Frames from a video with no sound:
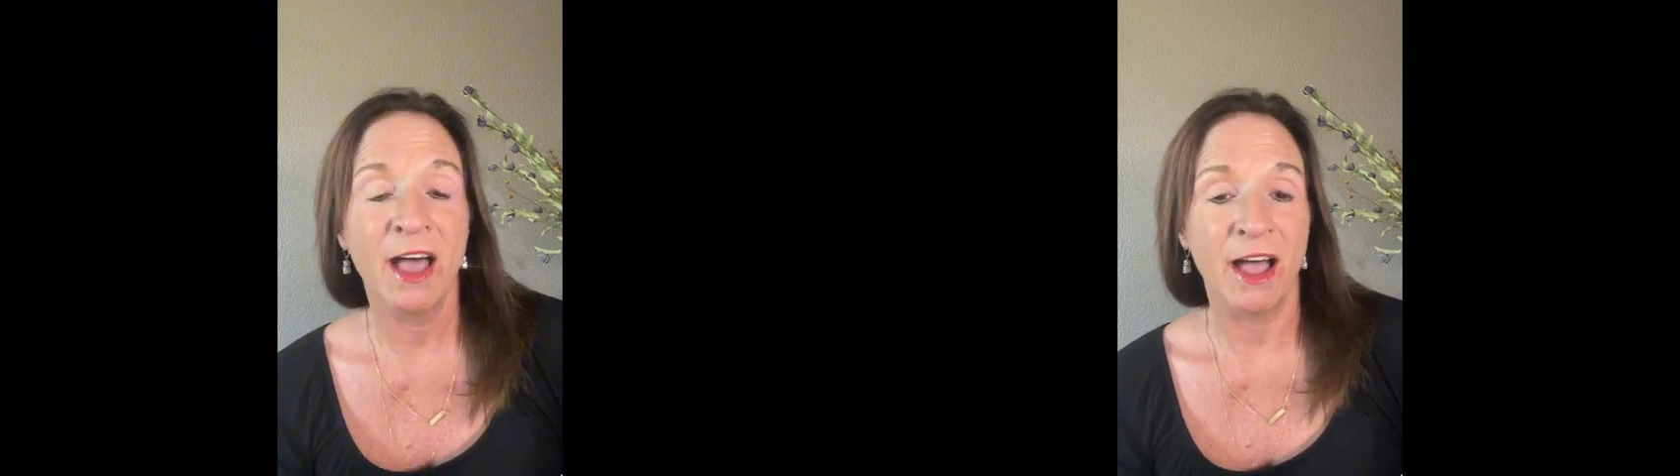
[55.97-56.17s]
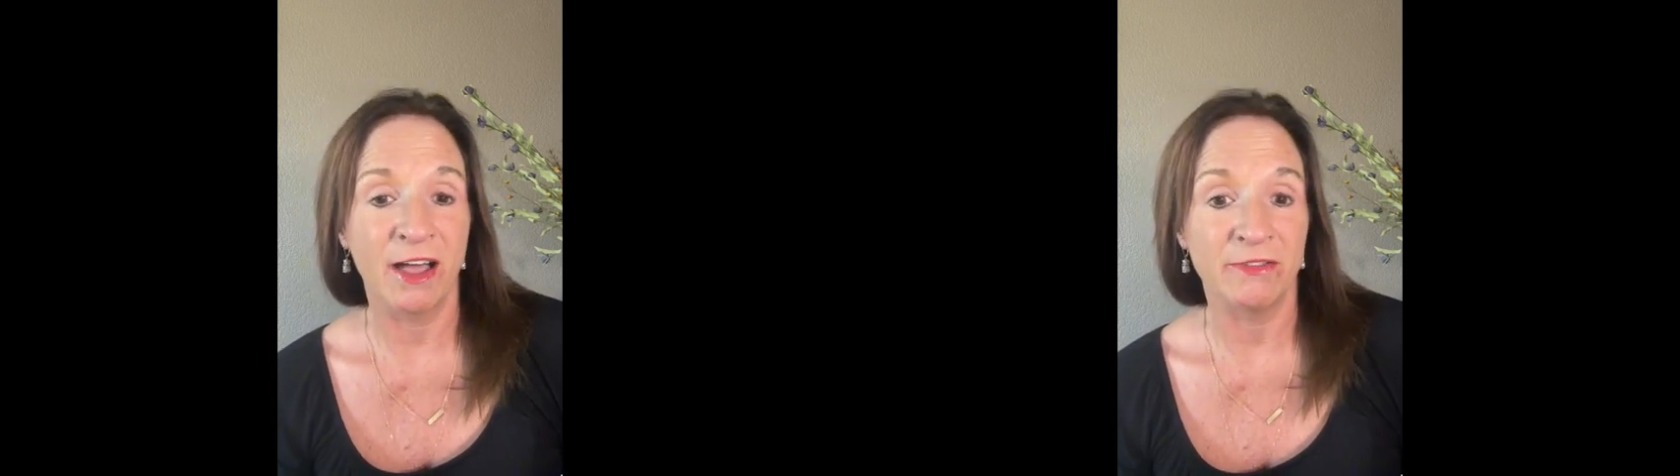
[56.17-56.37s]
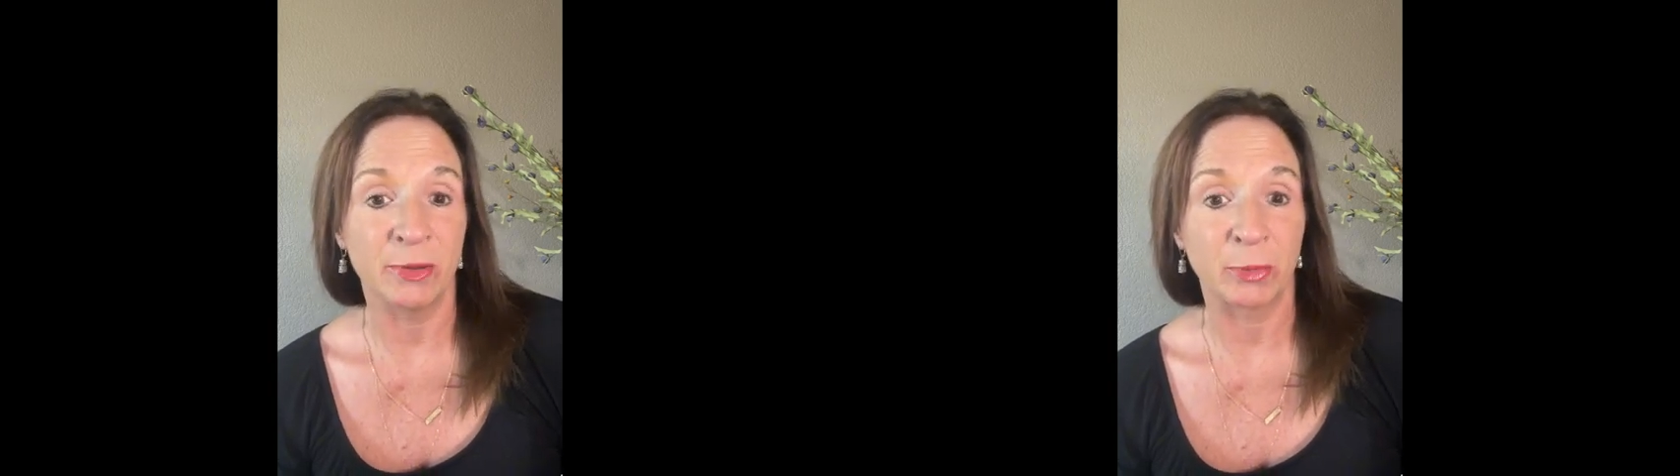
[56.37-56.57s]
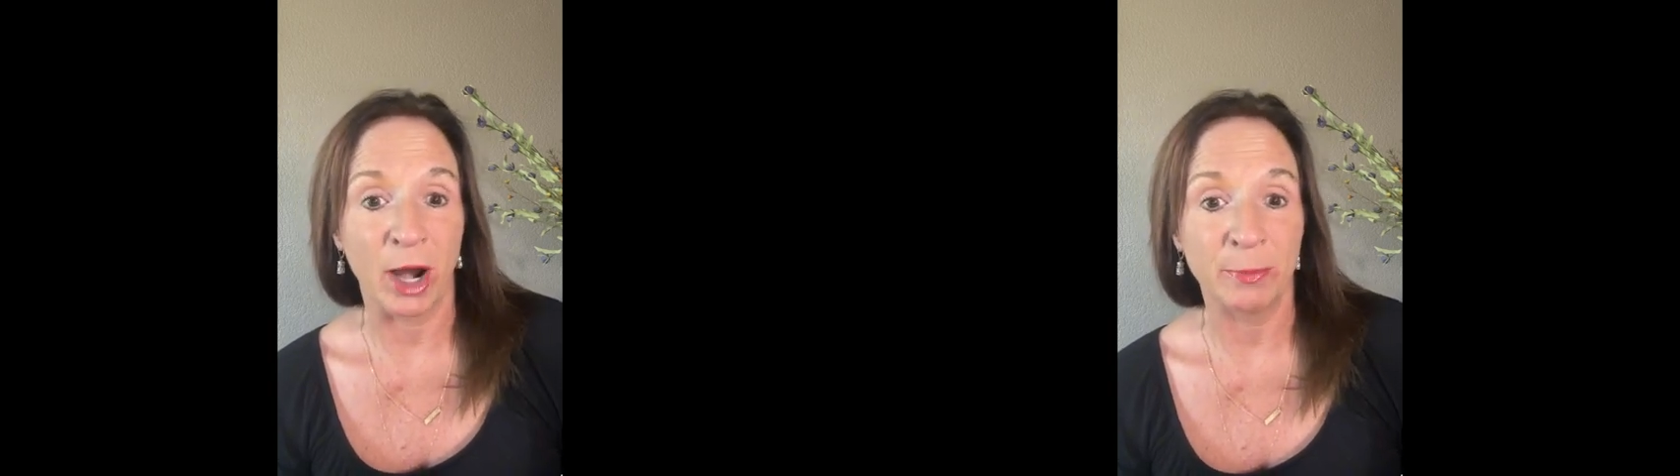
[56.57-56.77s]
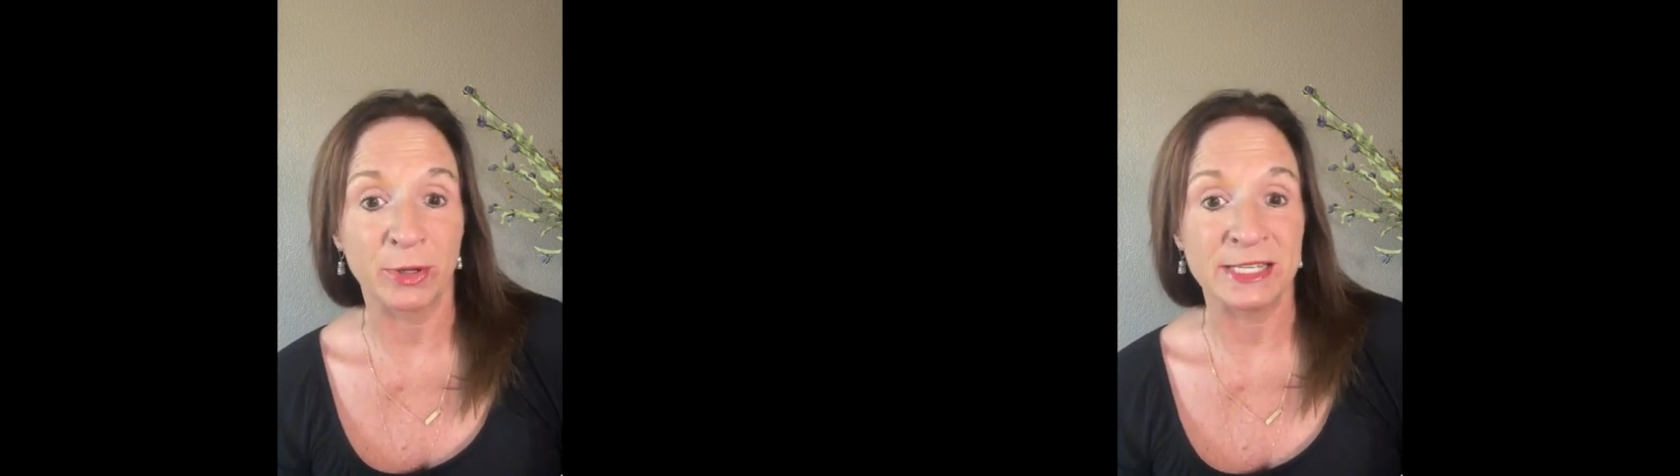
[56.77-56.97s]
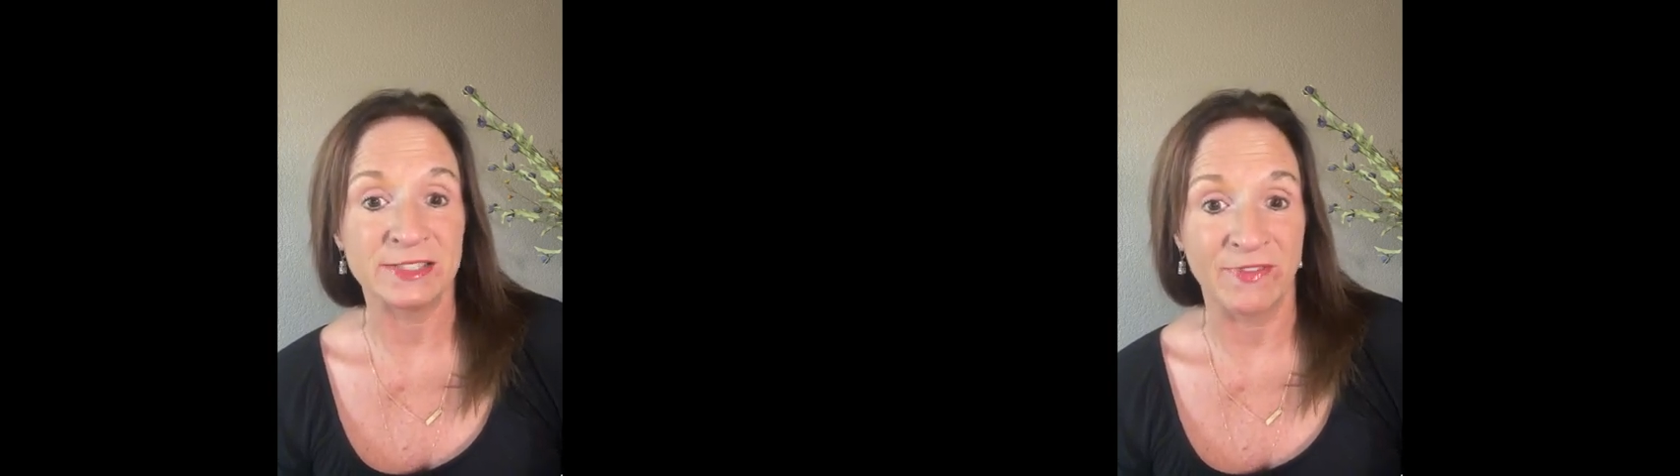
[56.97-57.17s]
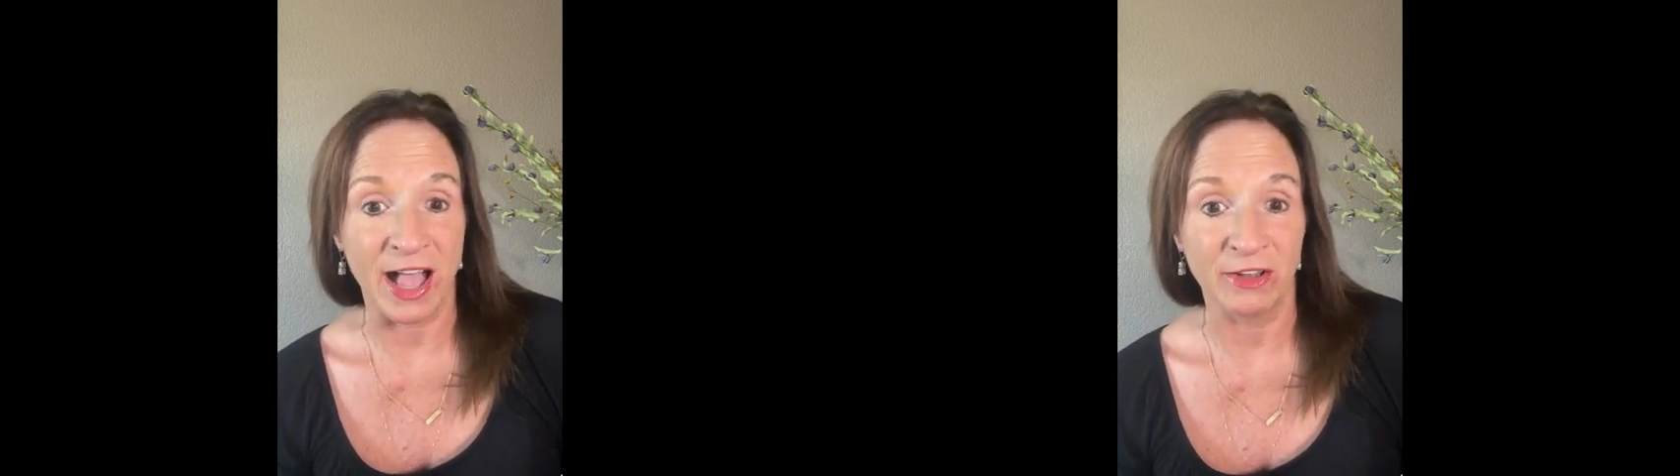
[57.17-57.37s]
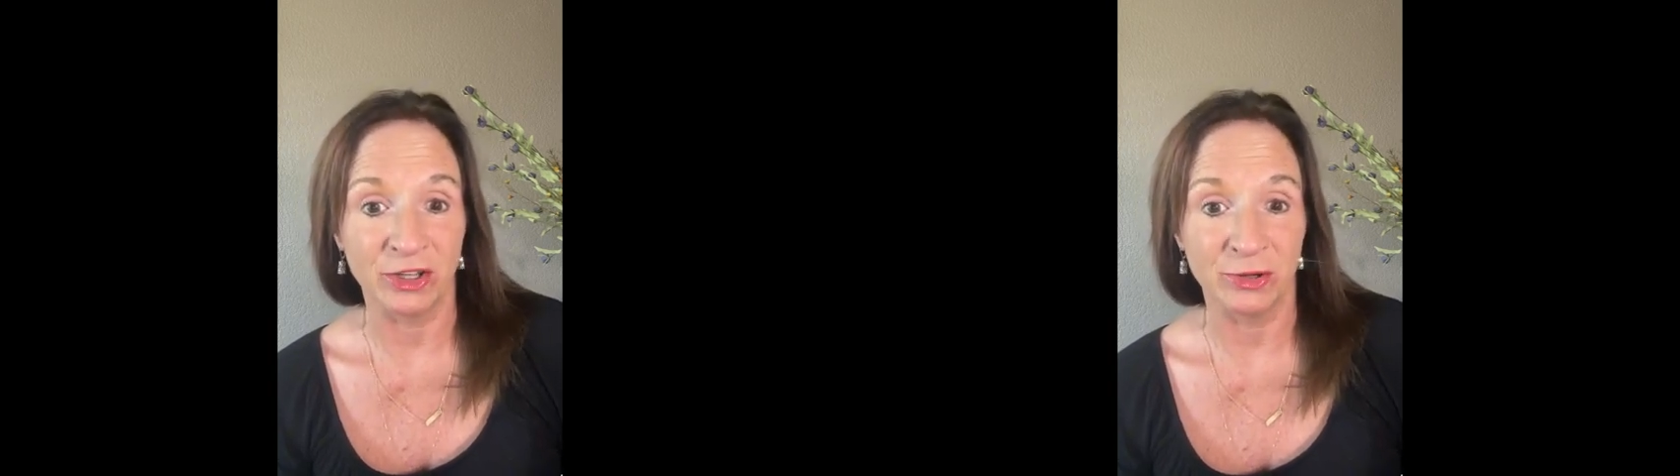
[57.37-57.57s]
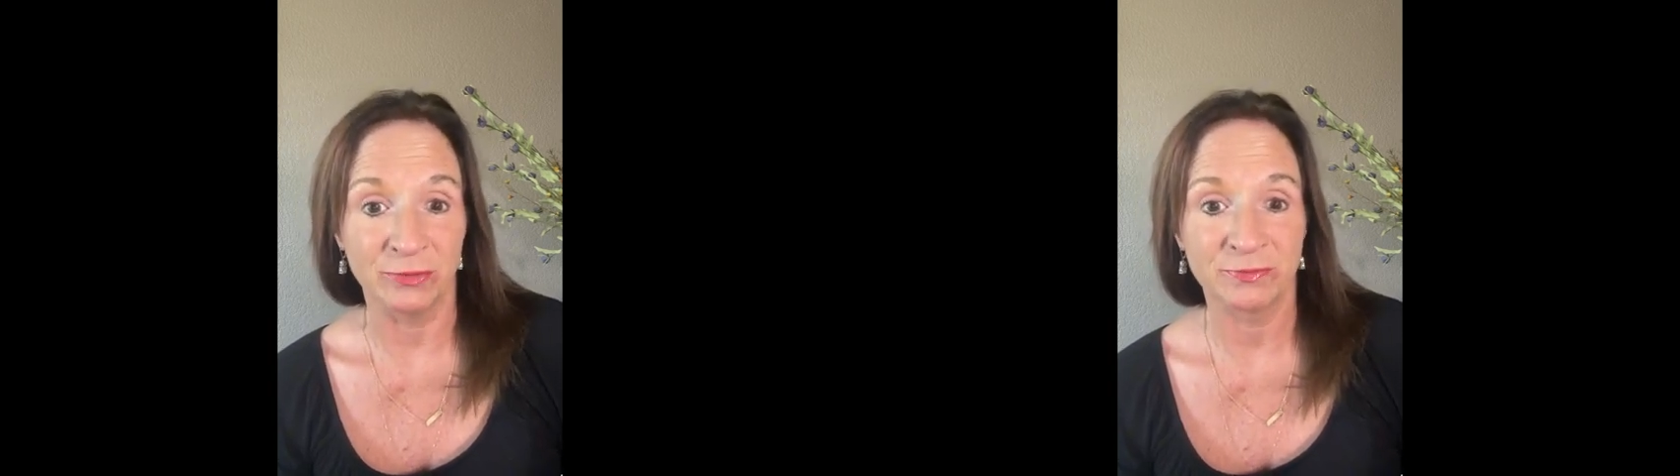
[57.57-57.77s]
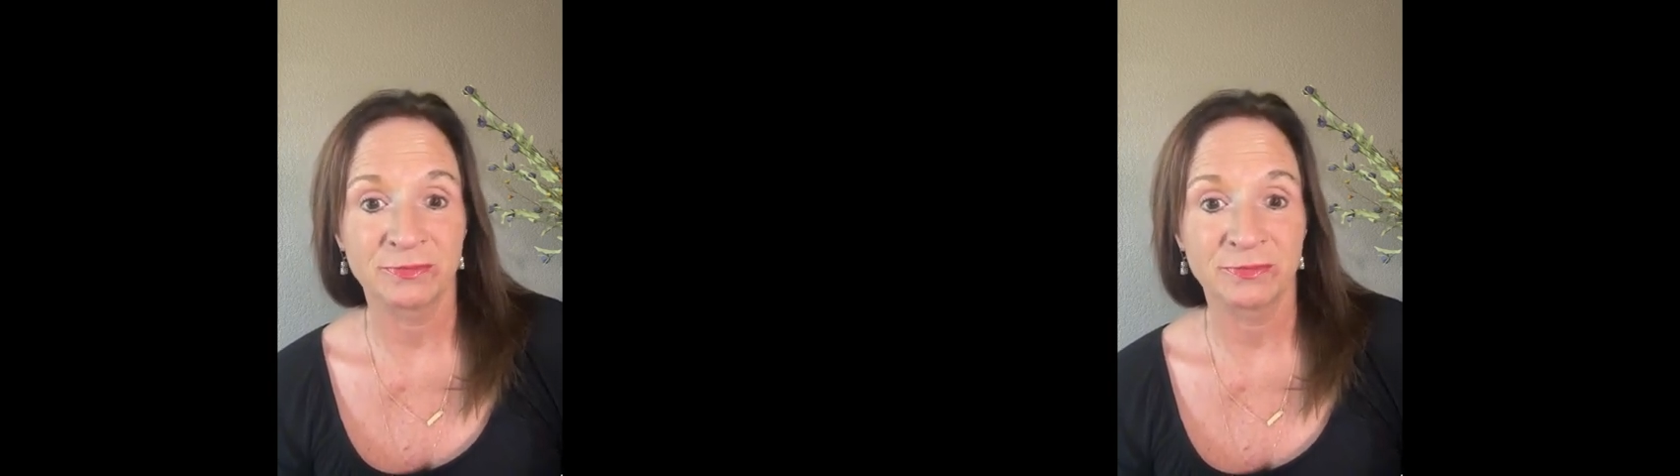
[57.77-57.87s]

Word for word: of the property's value